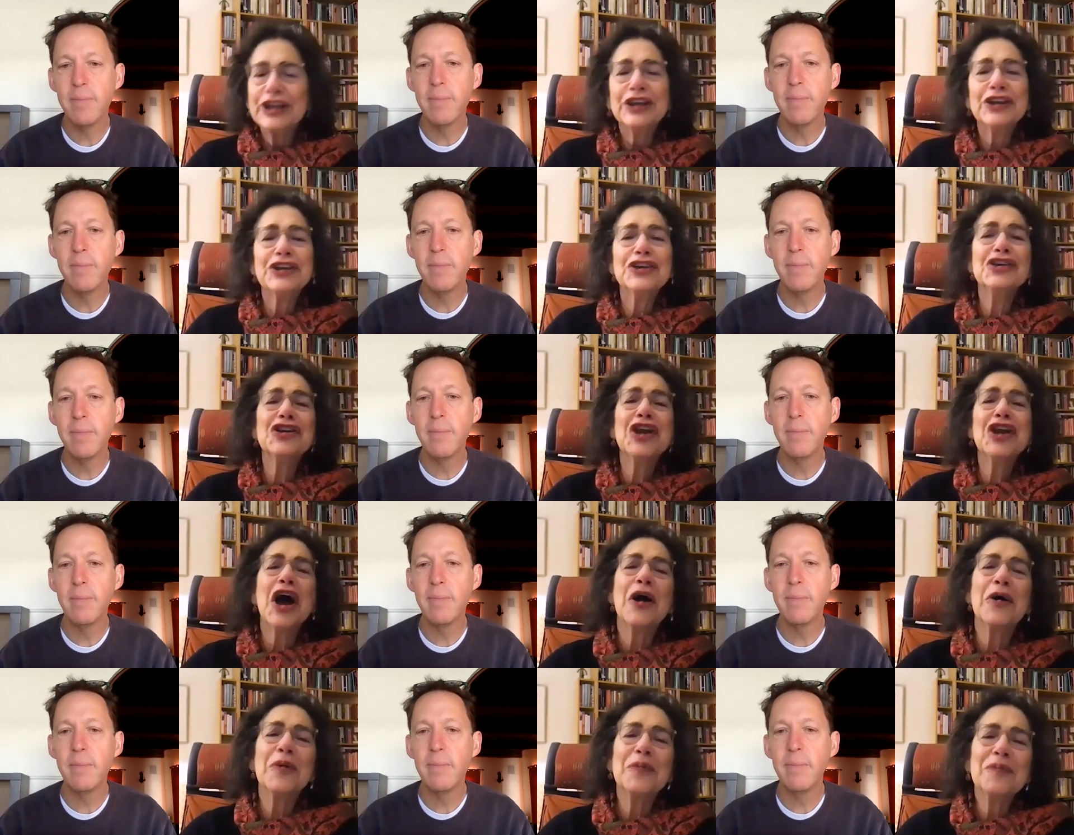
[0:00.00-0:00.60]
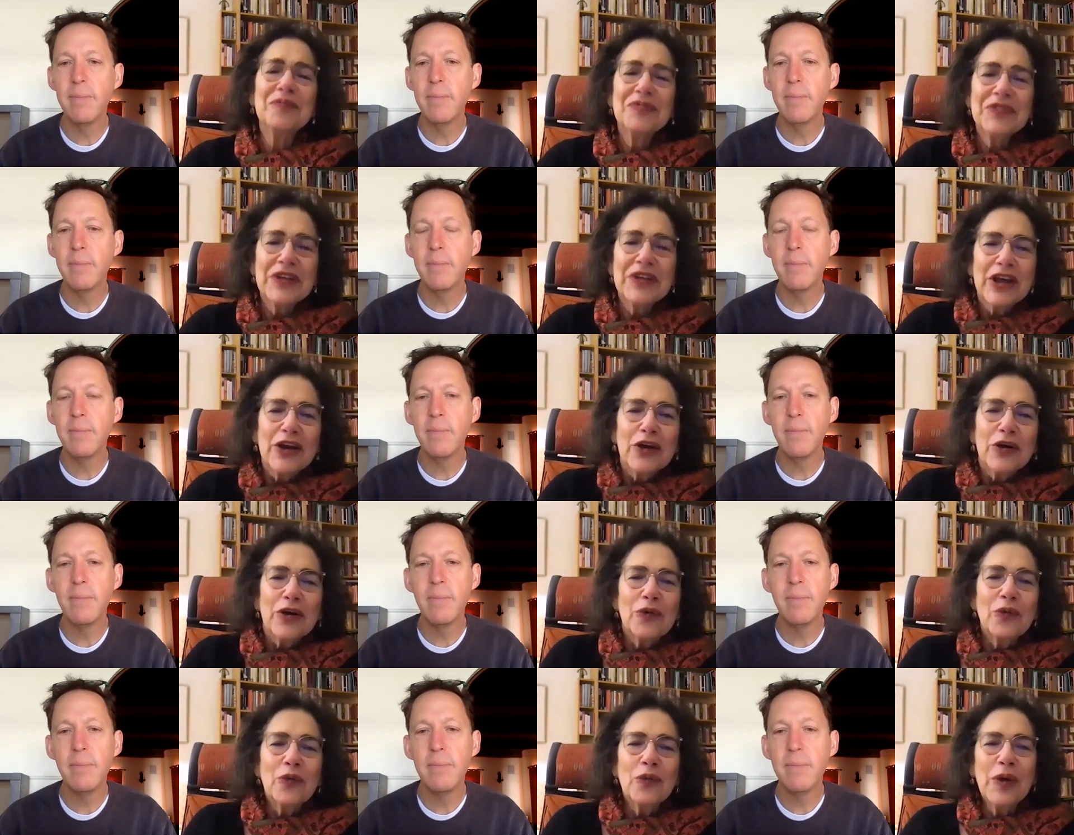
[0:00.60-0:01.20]
Speaker 1: You know,
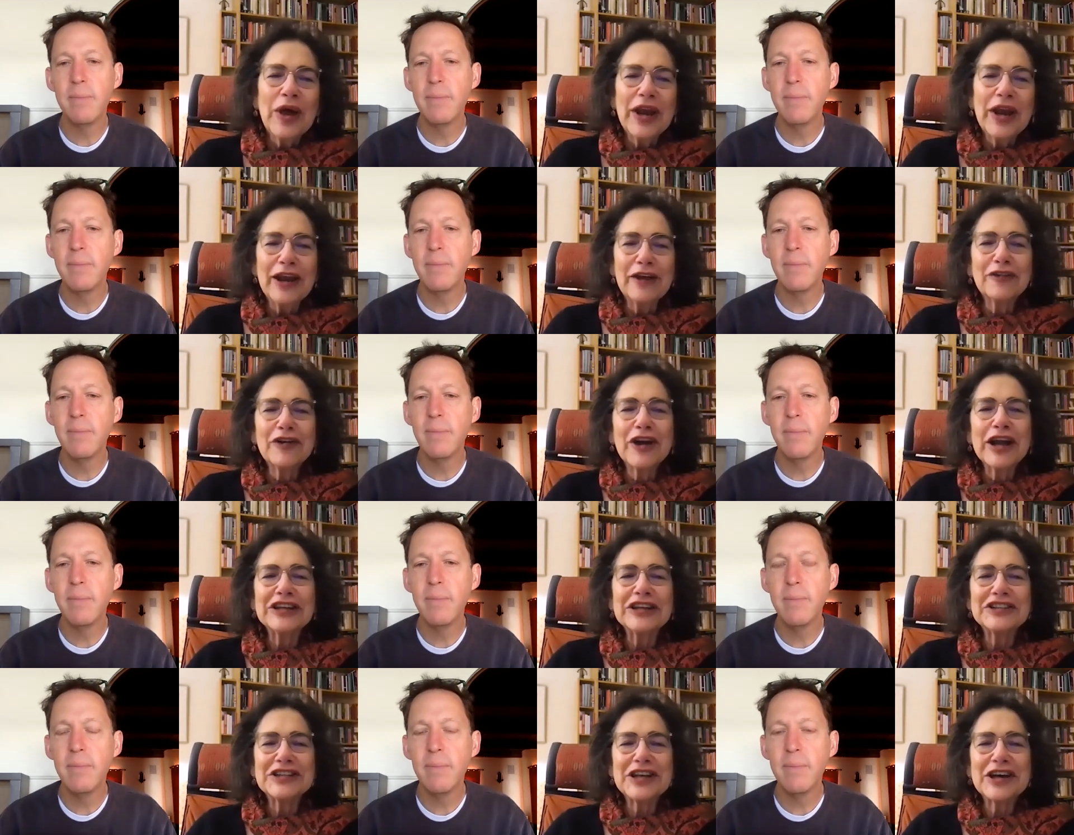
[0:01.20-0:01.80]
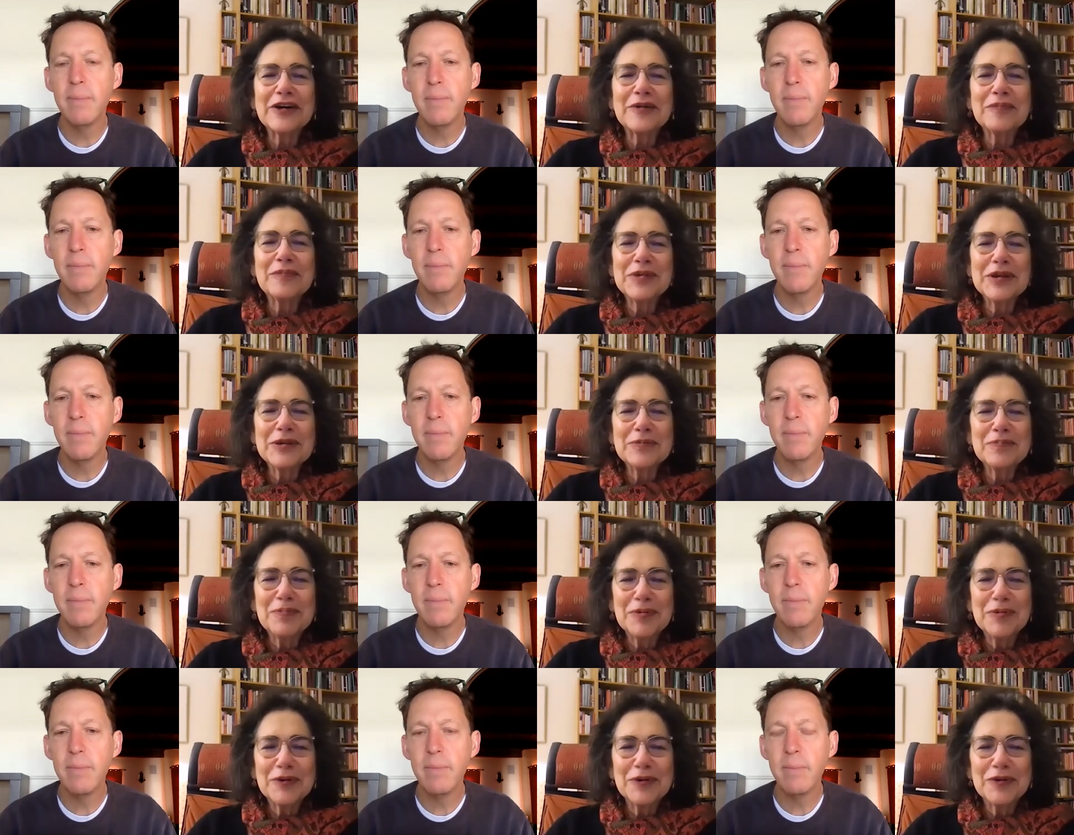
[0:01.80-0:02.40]
whenever I tell
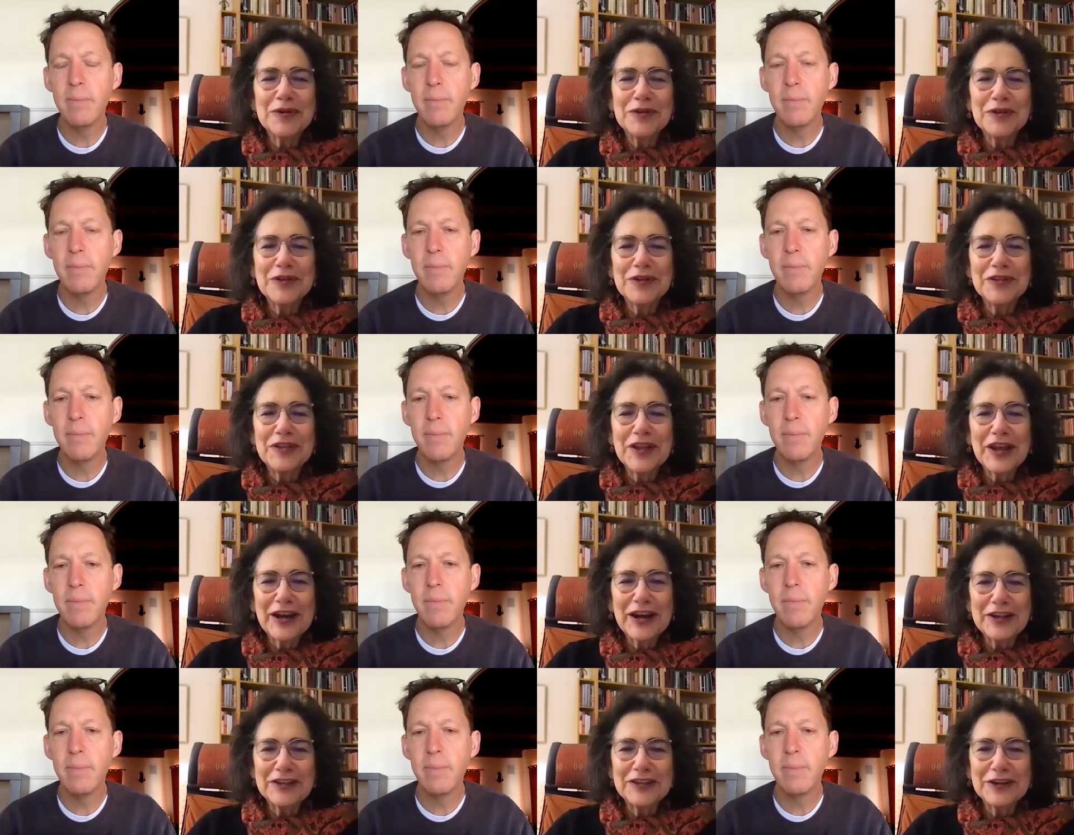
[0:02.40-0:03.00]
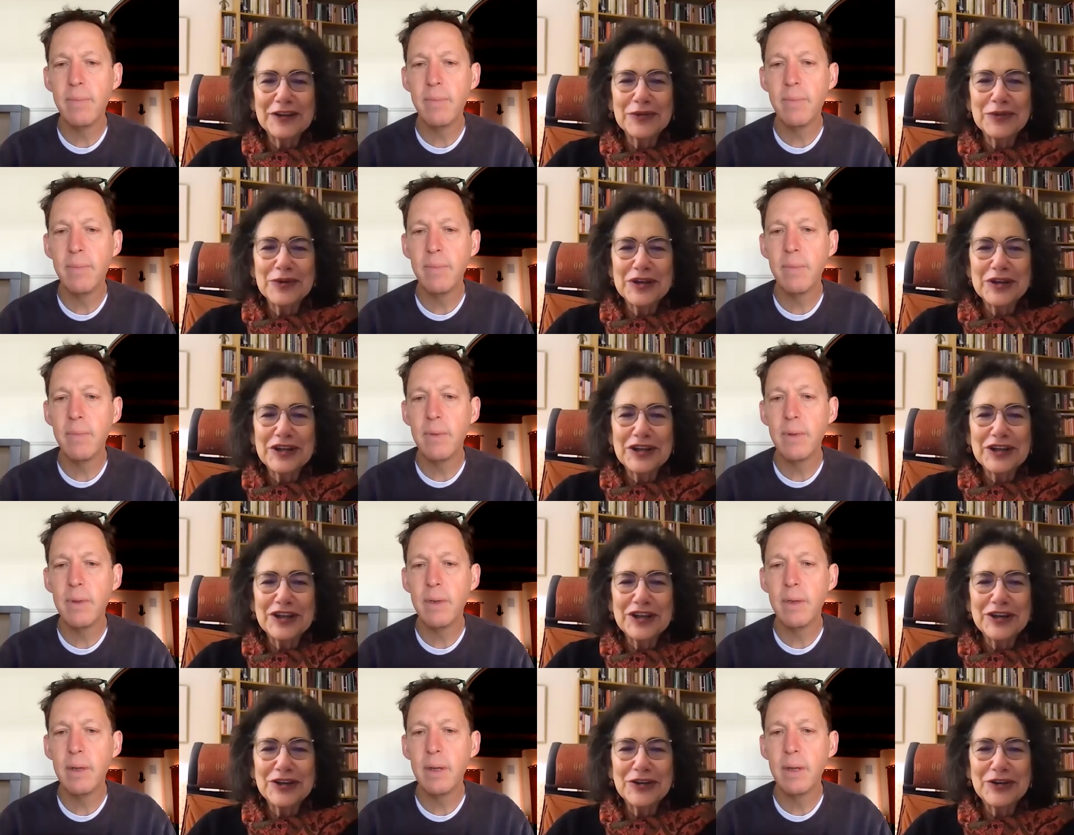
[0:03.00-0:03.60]
people that I think we
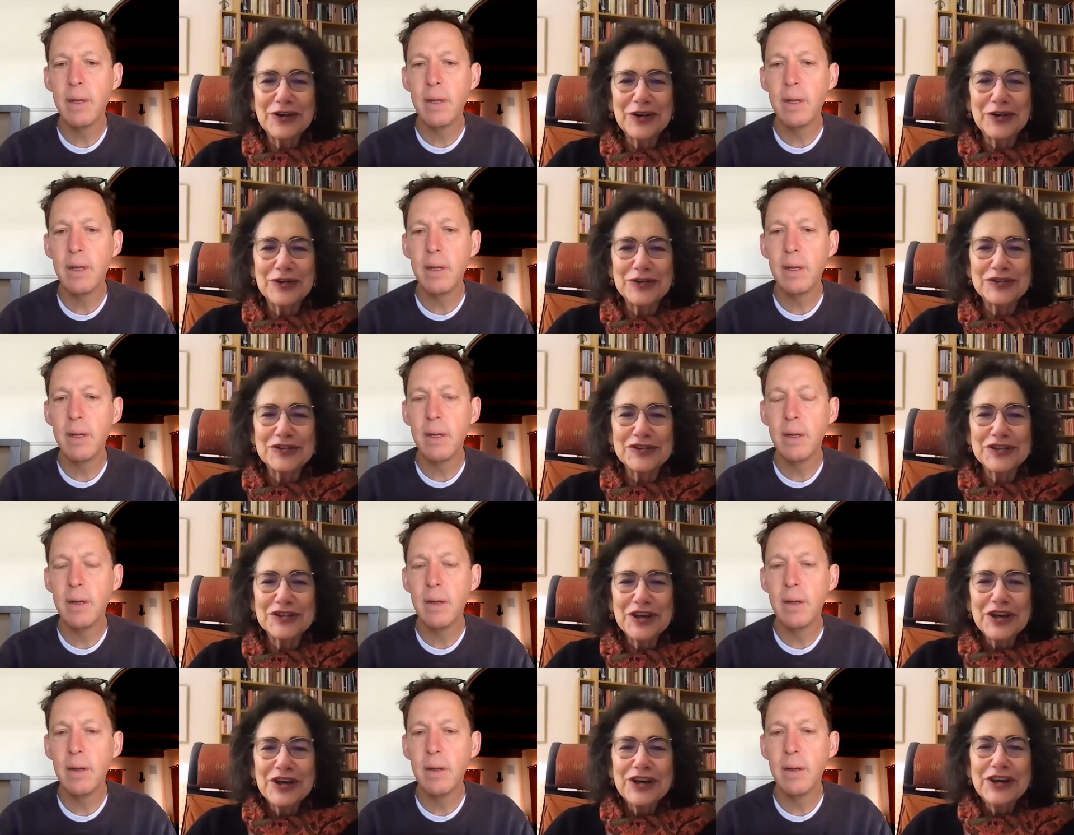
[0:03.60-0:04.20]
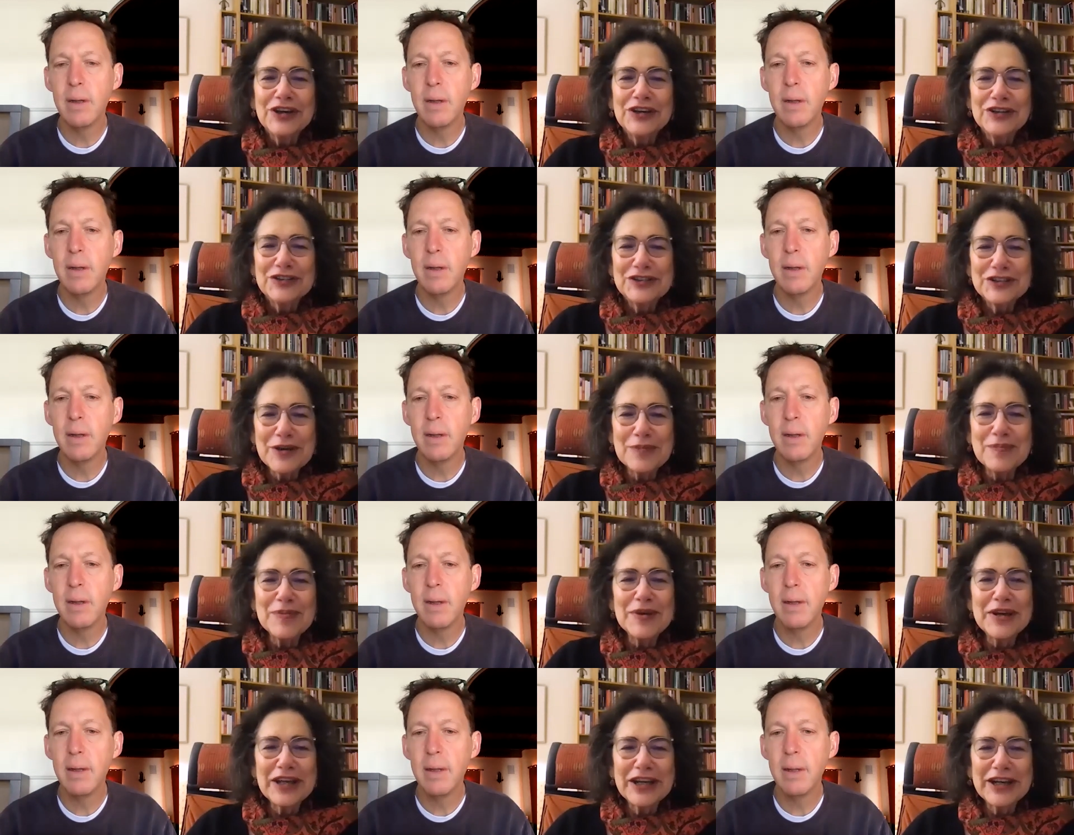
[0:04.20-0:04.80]
need heroes,
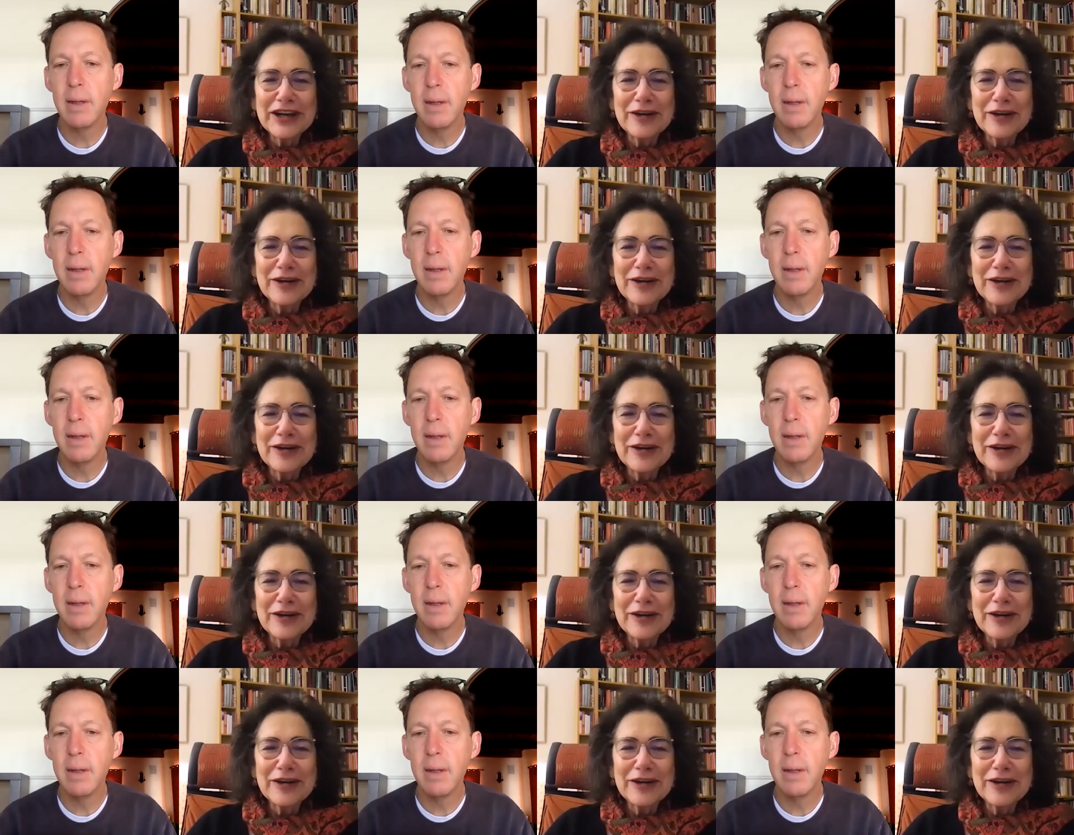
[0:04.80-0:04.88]
somebody